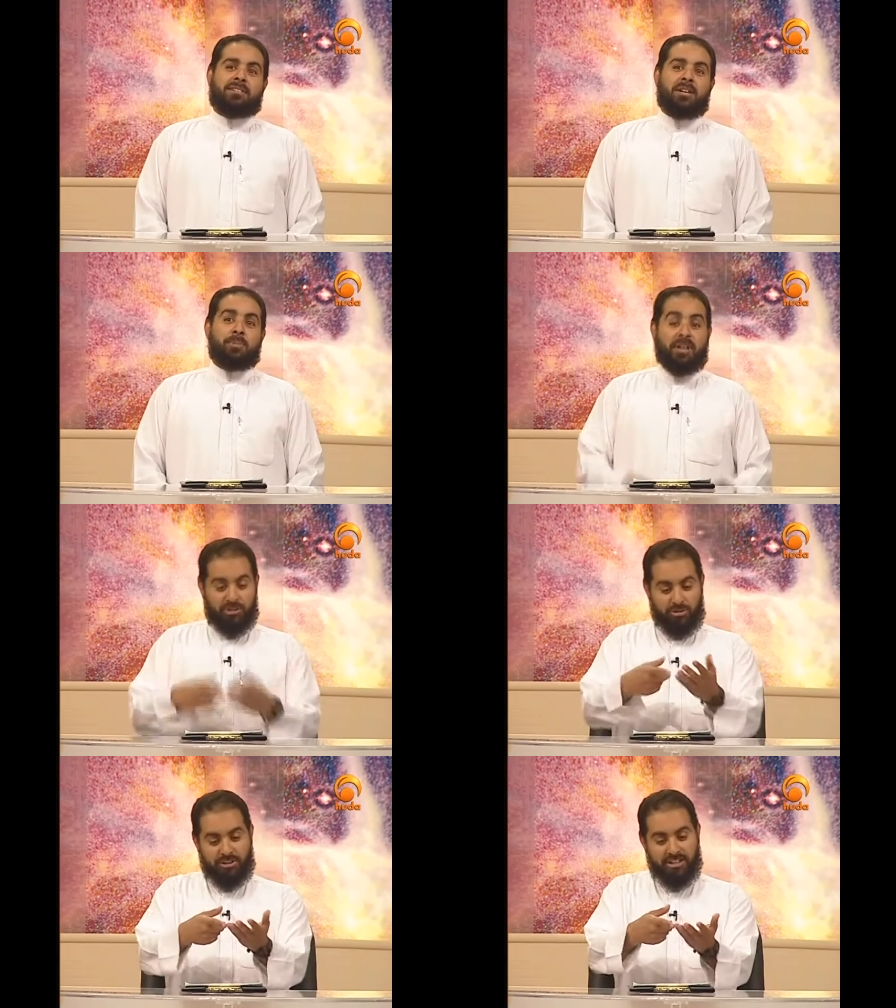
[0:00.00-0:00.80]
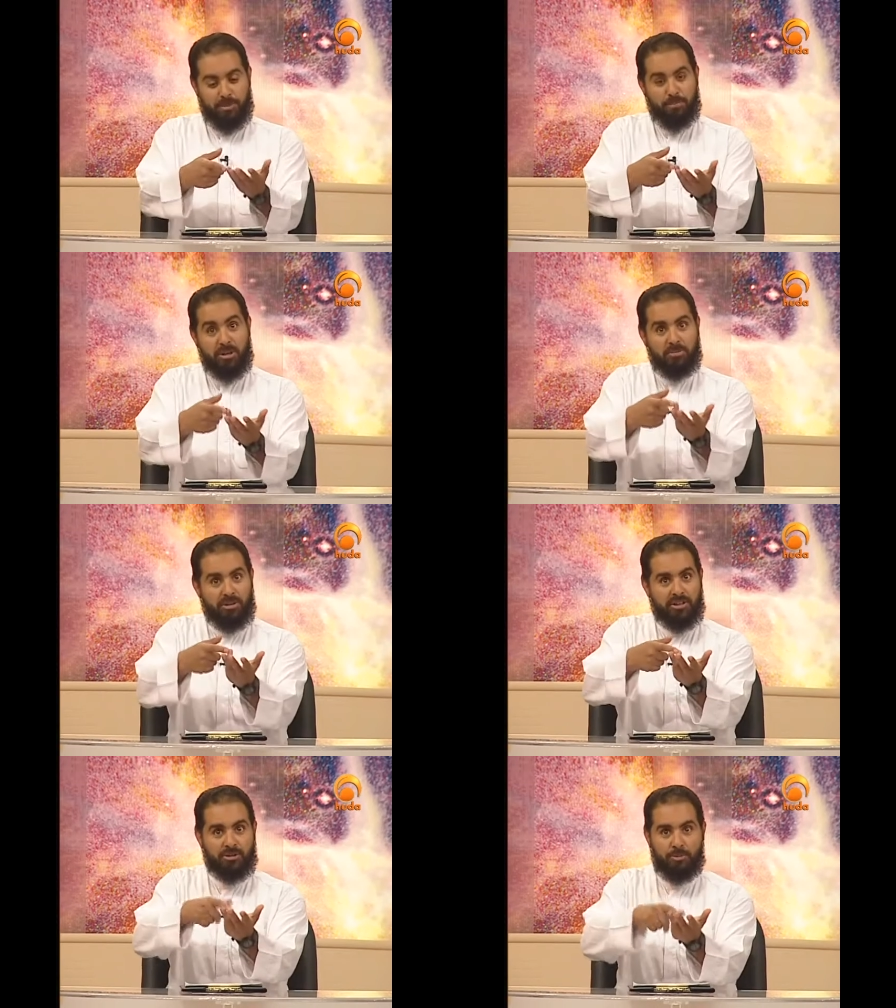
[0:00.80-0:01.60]
Yeah. But you don't get up in the
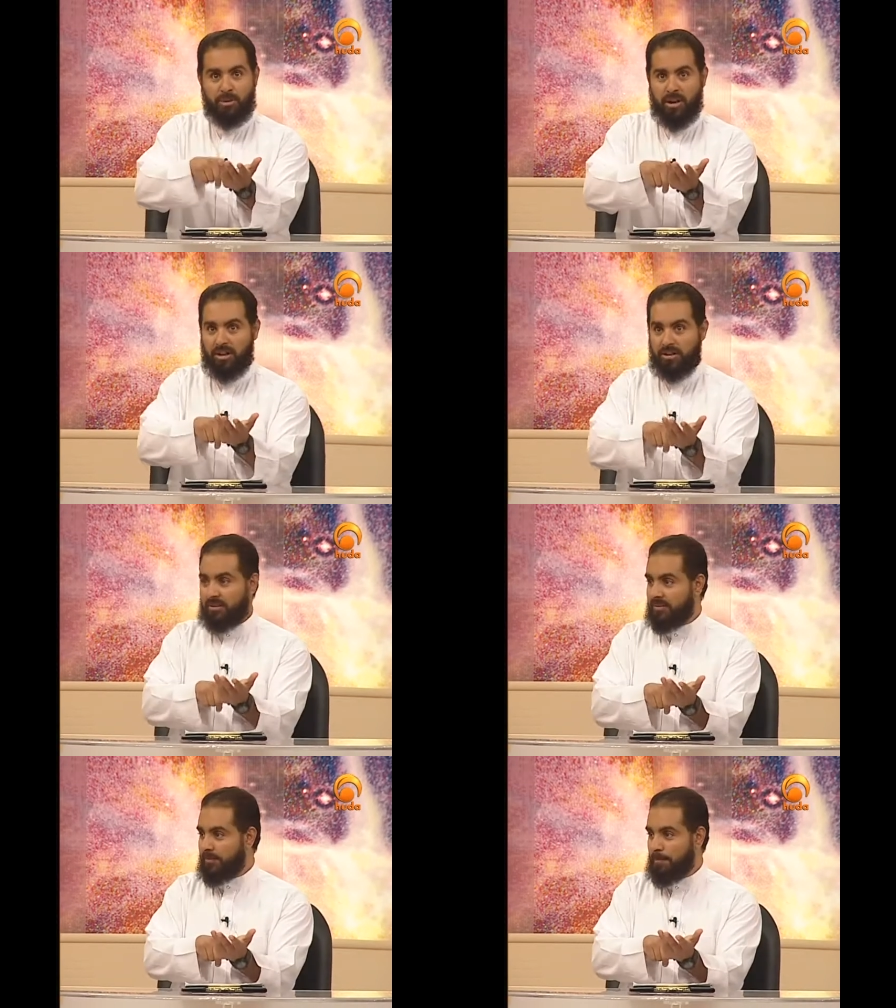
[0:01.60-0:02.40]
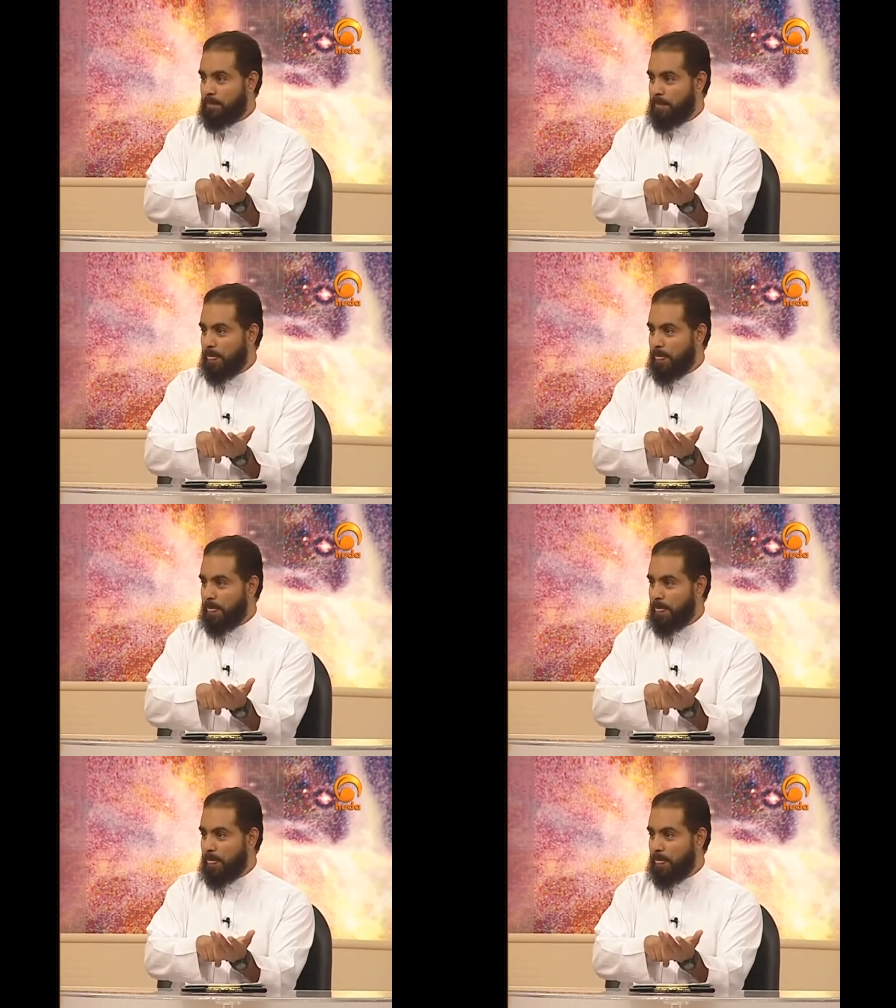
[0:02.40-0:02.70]
morning to pray. Mm-hmm.